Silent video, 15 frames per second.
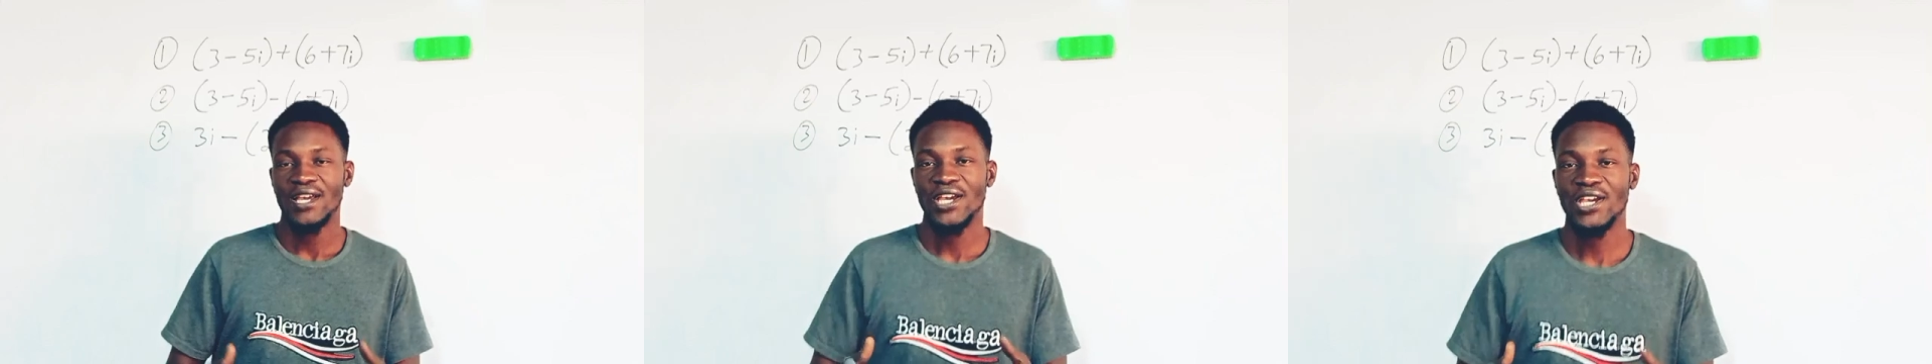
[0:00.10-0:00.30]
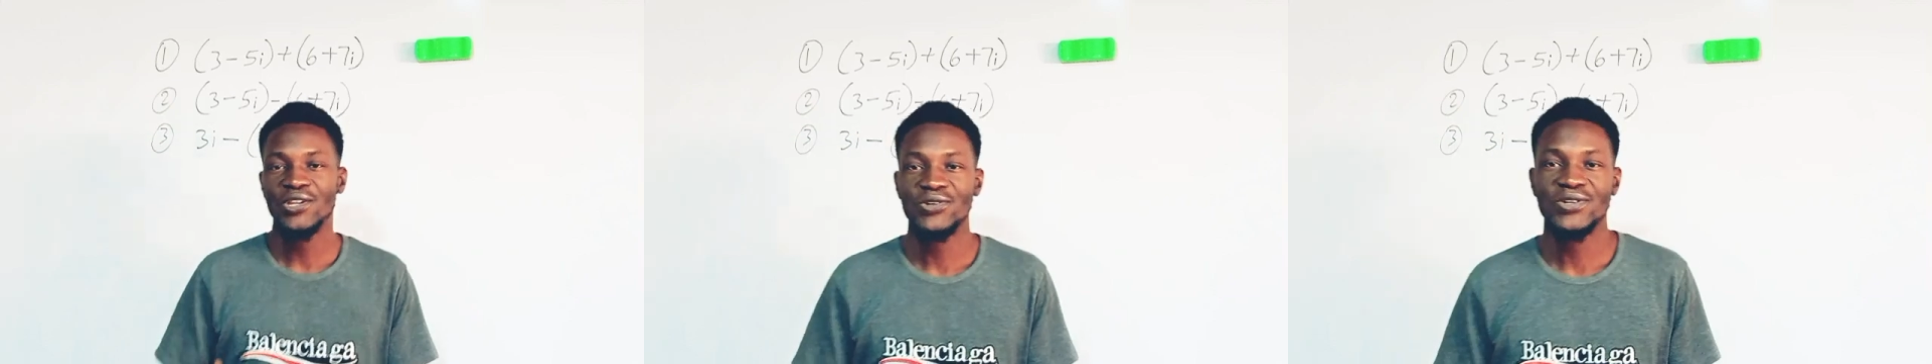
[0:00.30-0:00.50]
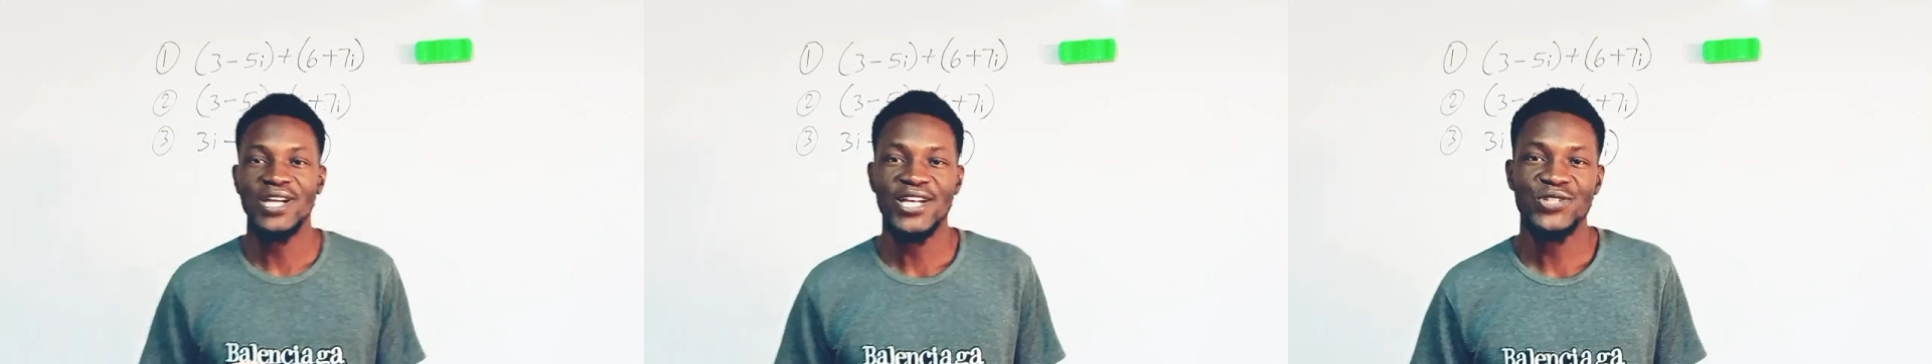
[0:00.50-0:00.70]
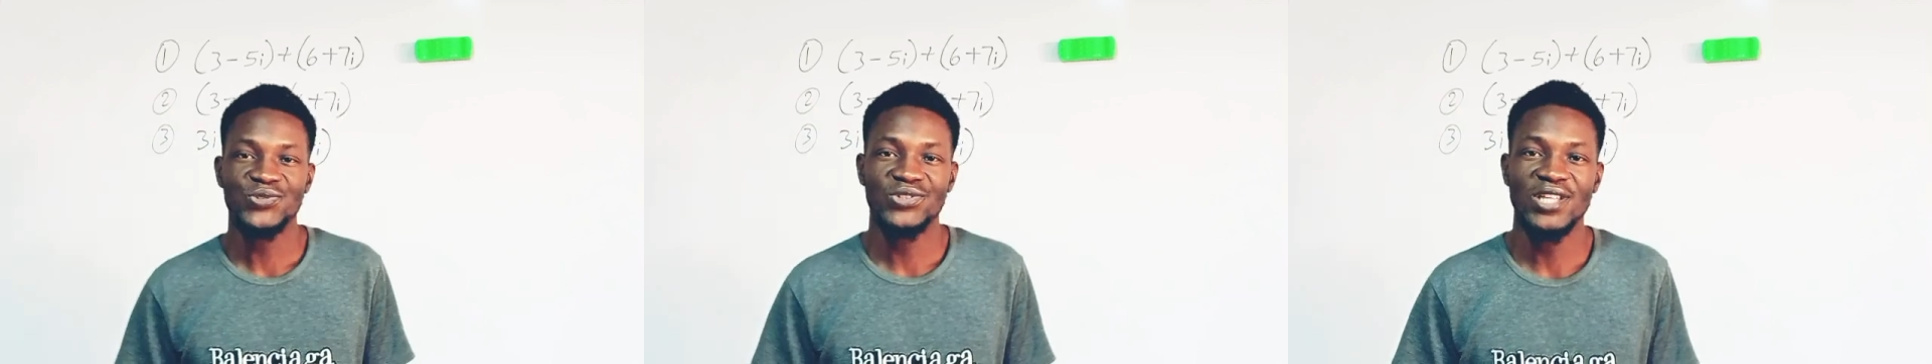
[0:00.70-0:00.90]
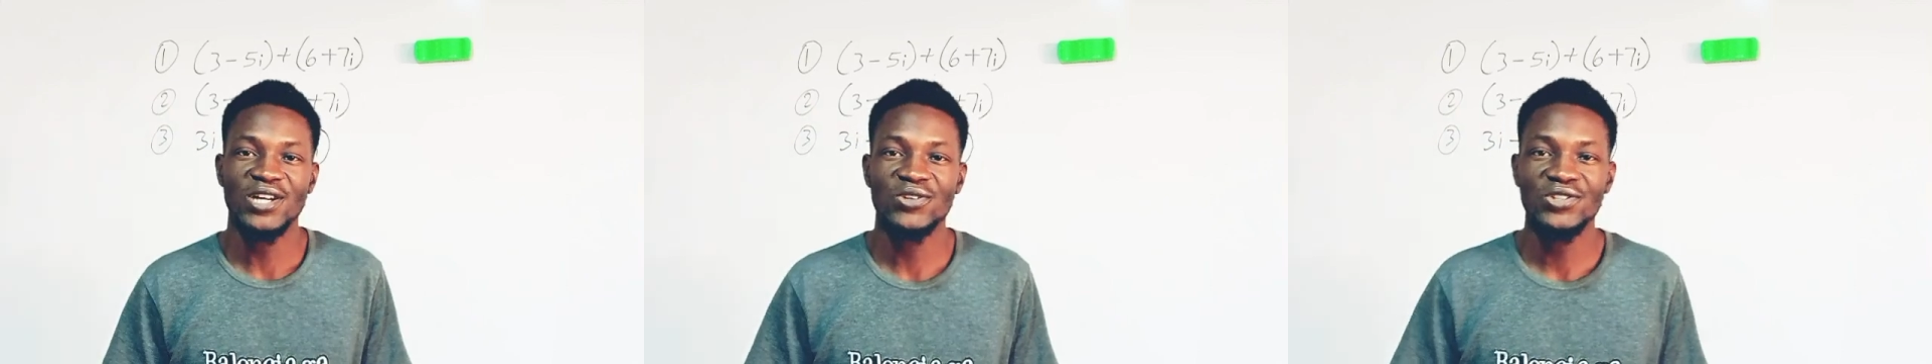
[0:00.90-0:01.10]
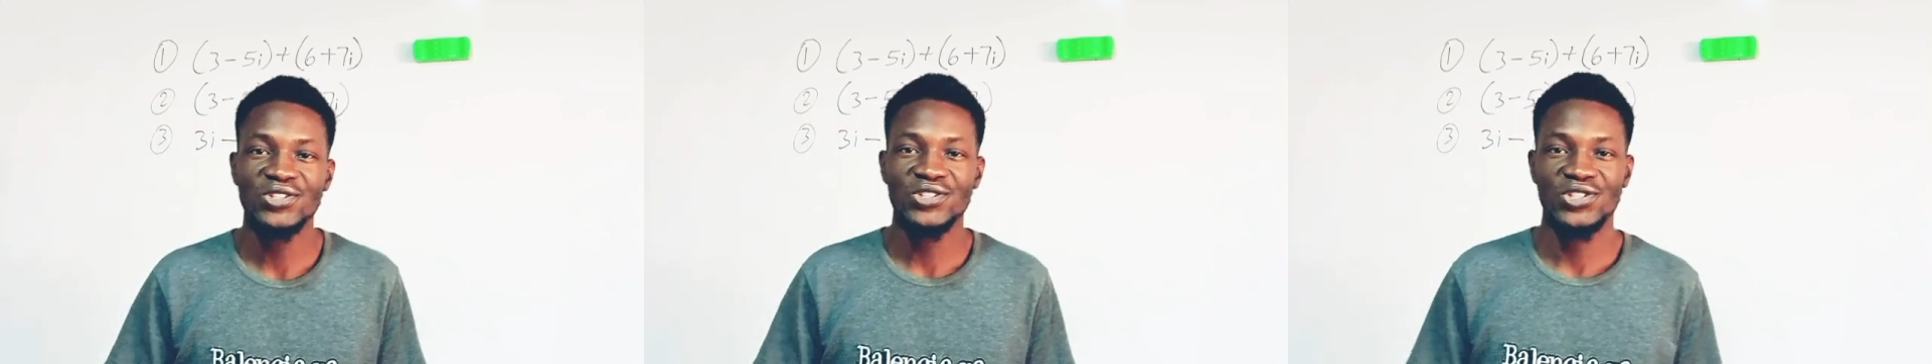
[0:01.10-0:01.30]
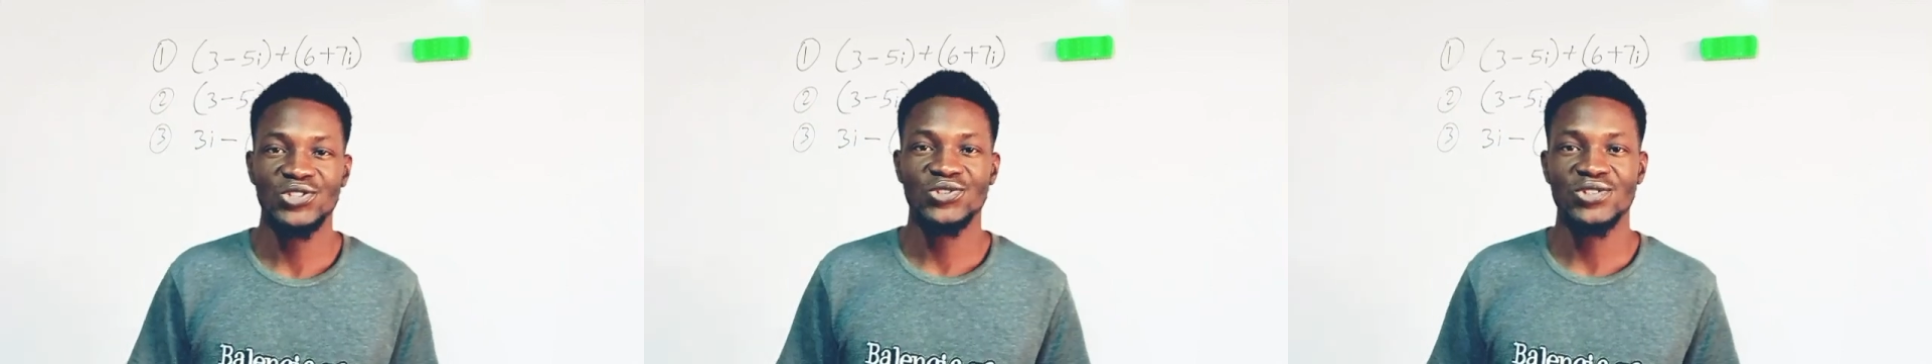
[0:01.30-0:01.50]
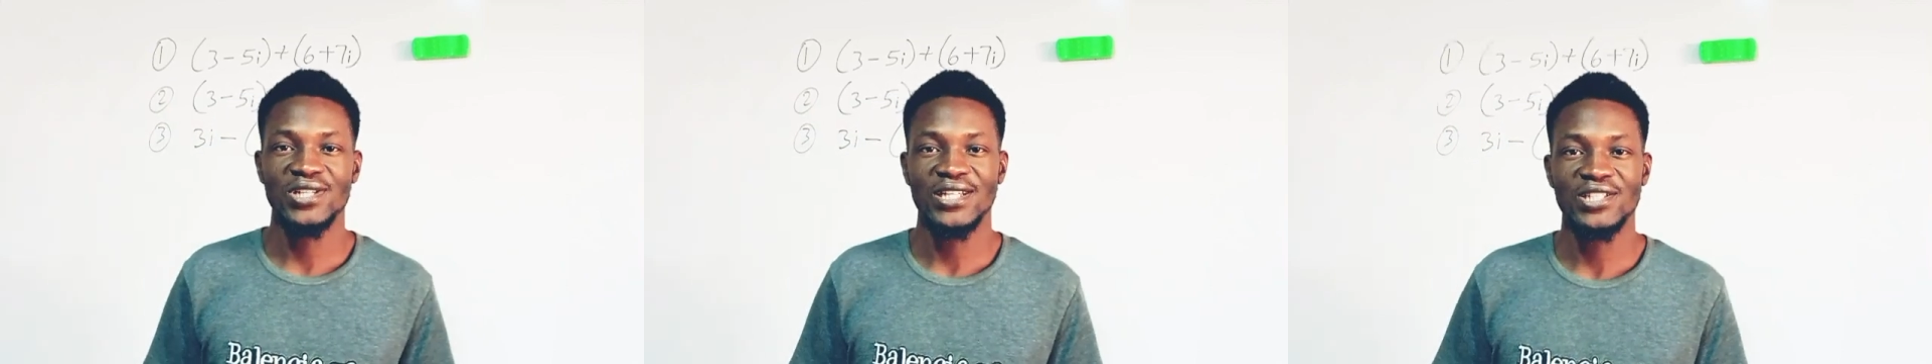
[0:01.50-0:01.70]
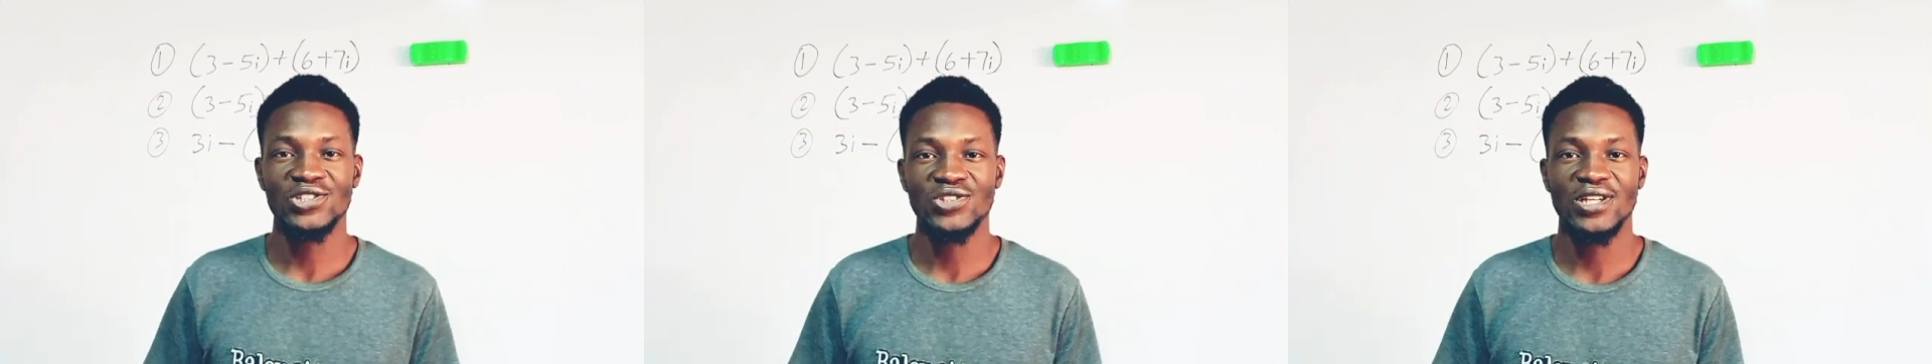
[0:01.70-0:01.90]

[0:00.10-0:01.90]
Hello guys, today I'm going to teach you addition